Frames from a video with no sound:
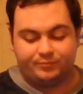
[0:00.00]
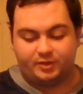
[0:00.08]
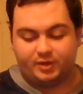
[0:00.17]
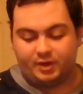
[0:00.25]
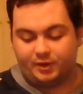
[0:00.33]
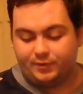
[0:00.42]

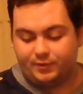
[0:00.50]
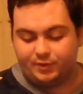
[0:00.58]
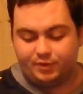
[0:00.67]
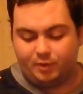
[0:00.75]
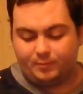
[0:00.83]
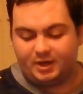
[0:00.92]
You know,
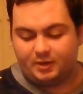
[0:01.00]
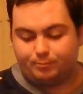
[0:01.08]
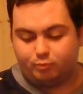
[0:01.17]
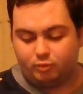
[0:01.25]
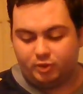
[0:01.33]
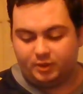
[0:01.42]
not many
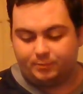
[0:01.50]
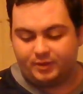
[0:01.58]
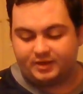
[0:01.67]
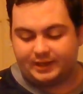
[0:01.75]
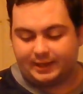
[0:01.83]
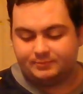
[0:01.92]
really
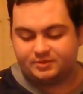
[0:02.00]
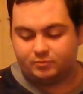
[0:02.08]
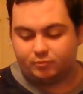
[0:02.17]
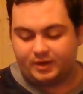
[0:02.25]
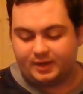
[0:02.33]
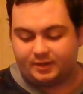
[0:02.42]
big games
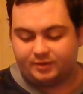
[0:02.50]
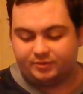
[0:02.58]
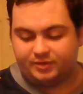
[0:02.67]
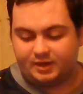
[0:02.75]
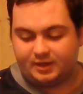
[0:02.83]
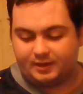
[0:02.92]
in
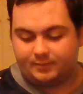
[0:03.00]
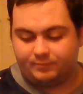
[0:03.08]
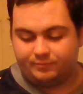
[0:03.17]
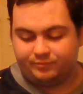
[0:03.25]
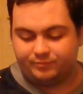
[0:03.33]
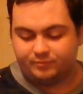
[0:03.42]
round
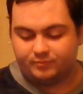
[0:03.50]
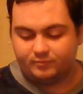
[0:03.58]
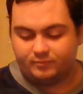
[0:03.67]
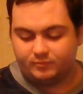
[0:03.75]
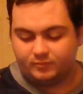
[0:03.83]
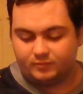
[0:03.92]
13.
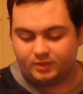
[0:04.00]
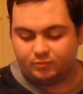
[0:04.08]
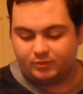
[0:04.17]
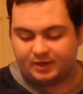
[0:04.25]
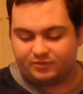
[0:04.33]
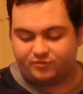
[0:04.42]

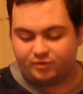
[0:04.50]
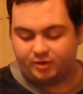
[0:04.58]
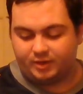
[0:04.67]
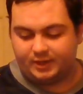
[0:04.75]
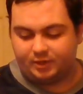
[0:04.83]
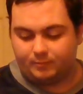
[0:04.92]

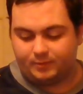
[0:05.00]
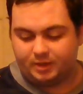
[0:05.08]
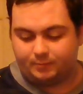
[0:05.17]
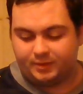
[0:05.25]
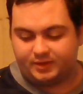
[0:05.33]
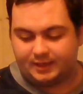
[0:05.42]
Not
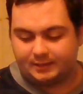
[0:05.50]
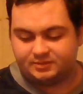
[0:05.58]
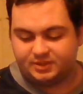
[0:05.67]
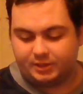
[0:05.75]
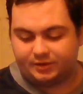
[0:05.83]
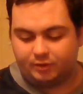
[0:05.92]
many big
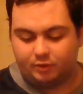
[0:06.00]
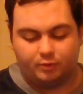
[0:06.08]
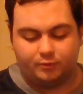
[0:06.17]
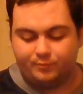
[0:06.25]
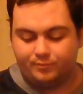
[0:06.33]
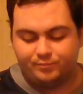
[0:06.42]
games there at
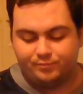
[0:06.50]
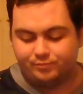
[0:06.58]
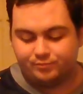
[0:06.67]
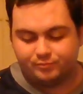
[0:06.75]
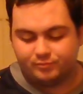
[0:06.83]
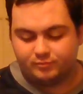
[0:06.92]
all.
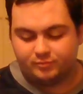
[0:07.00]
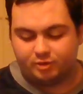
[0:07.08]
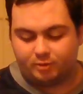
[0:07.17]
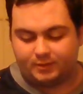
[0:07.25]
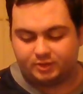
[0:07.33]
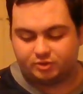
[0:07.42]

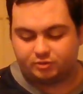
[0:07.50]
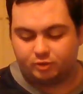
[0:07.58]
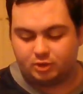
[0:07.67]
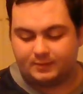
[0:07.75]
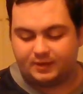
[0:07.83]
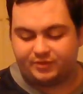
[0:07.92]
Not much to
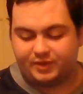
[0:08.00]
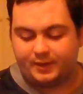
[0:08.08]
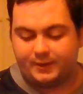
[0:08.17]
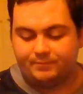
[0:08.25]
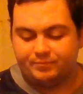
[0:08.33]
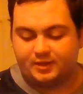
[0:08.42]
talk about
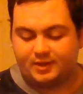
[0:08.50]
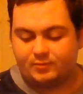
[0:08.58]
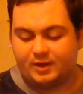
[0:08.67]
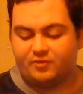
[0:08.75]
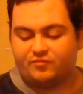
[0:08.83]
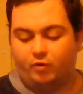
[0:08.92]
there. And then
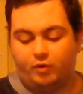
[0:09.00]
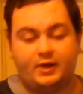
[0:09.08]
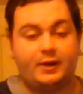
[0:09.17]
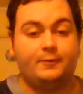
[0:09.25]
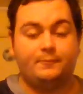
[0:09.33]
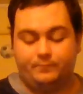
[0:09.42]
round
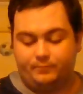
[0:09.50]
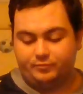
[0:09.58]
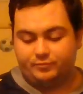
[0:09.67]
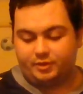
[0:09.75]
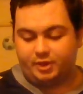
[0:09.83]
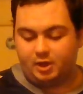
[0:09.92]
14,
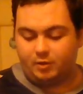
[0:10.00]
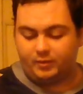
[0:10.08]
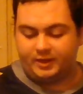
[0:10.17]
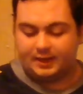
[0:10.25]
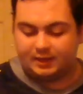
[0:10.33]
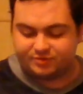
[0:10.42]
you know,
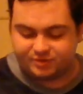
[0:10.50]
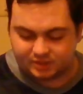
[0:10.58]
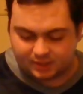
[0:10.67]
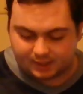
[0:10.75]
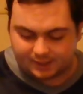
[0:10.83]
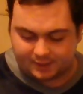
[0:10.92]
we get...
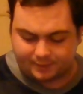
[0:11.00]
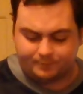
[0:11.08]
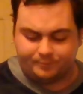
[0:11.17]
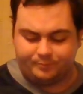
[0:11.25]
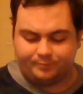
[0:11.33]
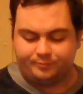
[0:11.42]
what
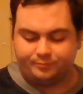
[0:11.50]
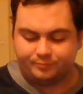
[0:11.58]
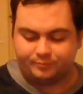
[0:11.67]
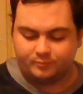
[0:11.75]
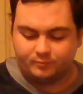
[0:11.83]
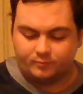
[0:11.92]

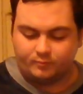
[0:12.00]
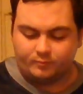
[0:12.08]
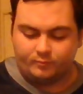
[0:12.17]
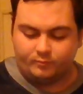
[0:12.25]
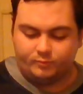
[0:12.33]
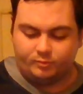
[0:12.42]

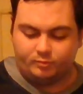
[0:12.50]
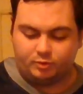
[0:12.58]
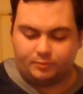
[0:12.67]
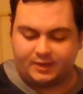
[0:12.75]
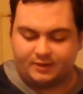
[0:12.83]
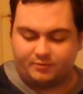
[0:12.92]

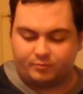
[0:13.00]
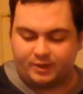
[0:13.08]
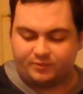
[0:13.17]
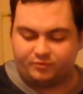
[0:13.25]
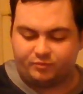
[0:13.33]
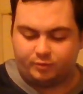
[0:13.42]
do we get in
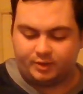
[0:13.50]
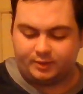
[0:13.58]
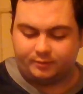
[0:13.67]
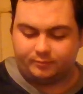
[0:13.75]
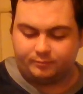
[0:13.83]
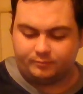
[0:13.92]
round
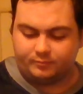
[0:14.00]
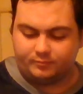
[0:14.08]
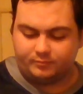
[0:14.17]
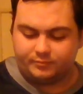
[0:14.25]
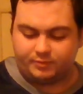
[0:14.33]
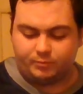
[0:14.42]
14?
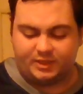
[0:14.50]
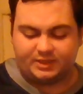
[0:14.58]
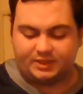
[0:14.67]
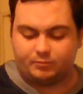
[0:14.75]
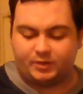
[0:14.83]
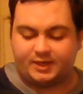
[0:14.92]
We
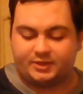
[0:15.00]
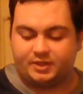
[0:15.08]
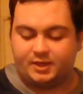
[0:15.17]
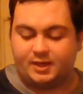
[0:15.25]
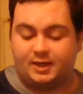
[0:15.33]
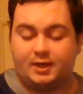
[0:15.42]
get
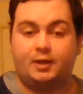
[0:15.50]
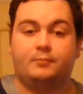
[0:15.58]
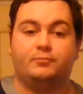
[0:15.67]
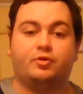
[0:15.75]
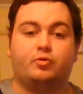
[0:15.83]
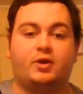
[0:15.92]

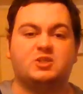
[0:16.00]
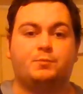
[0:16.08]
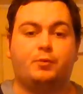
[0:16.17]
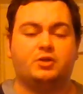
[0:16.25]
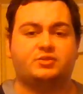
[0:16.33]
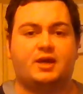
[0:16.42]
the Queen's
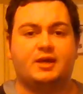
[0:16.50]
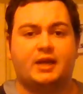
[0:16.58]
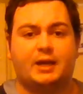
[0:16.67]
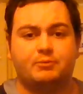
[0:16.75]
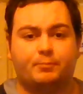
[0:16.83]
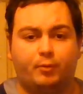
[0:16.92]
birthday
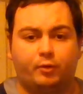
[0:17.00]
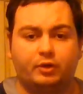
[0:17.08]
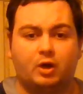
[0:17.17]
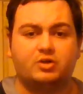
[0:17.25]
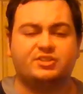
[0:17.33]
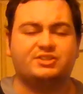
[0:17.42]
game, the
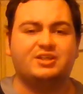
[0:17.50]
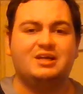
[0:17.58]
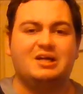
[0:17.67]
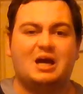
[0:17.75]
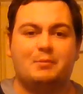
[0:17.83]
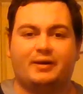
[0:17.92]
Bulldogs
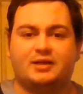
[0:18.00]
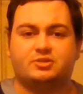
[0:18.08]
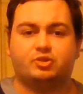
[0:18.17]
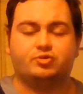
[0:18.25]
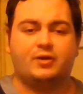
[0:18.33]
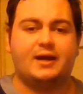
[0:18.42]
up against
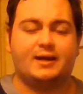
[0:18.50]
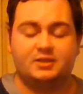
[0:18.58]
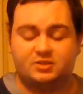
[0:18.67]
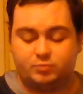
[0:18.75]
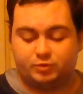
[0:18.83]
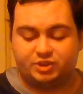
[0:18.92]
the
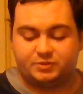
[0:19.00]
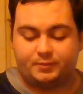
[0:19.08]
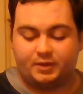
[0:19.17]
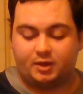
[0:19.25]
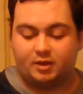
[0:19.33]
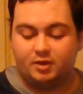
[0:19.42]
Dragons, which has
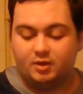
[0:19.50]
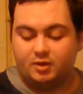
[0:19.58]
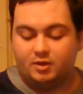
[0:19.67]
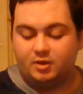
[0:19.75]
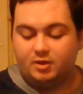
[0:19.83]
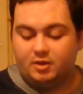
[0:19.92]
been a
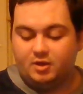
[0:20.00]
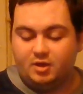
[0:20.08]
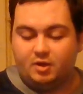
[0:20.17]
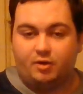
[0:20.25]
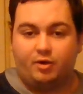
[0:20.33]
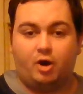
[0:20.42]

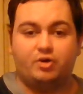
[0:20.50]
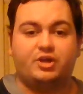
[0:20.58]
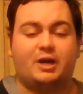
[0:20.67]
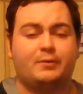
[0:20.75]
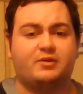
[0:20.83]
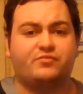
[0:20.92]

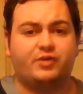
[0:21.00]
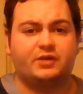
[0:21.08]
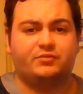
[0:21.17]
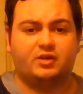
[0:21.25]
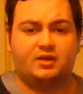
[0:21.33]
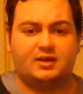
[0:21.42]
ongoing
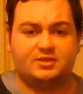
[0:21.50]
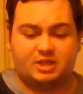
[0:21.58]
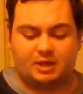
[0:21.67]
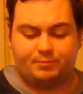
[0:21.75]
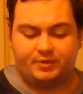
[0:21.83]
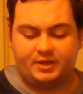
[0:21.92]
thing for the last
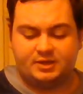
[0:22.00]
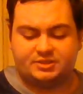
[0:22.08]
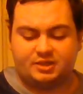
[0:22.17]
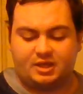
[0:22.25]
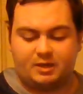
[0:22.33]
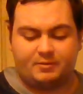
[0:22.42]
couple of years,
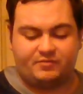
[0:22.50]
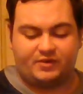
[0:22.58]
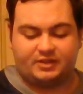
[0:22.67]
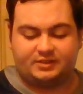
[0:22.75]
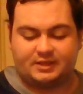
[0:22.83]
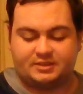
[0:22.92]
so that'll be
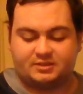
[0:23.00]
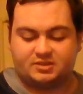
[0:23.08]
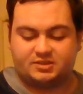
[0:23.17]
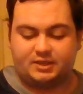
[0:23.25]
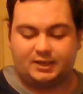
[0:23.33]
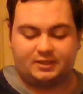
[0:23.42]
fantastic to
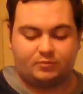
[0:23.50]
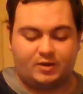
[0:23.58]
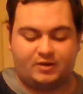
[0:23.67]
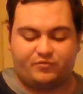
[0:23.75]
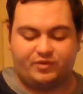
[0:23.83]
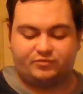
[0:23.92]
see. And then
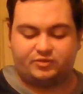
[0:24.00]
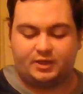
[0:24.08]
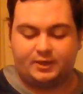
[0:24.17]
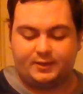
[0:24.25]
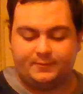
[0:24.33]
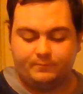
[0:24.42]
round
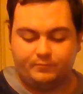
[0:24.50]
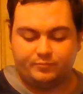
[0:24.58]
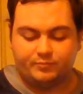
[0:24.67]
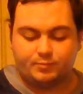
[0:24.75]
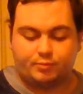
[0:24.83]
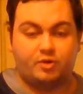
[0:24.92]
15,
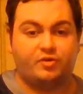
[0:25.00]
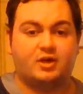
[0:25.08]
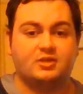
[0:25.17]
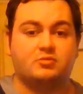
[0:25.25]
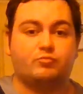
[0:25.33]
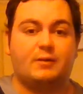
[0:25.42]

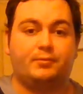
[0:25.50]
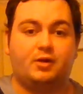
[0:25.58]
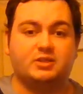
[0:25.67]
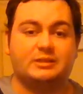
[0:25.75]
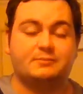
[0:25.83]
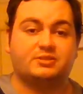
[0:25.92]
Broncos and
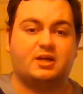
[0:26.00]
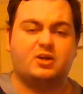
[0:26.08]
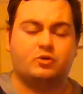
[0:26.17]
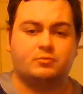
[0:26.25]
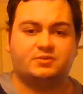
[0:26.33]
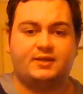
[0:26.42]
Rabbitohs
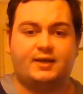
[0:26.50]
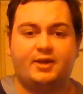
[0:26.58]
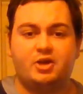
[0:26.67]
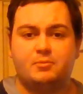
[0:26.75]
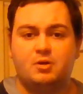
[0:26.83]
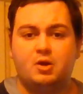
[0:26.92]
at the Suncorp
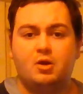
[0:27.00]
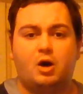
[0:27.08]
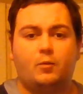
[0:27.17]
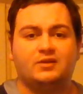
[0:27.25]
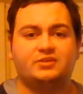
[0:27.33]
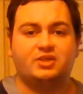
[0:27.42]
Stadium.
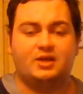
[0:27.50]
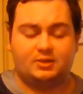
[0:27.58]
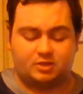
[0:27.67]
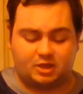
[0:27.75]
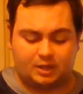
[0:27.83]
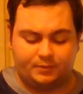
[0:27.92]
I went to
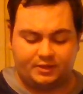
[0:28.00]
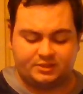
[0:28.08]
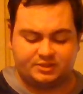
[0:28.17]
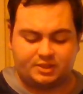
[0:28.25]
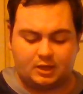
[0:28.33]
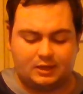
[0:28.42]
that a couple of
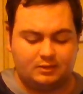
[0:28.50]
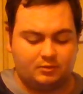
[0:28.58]
years ago.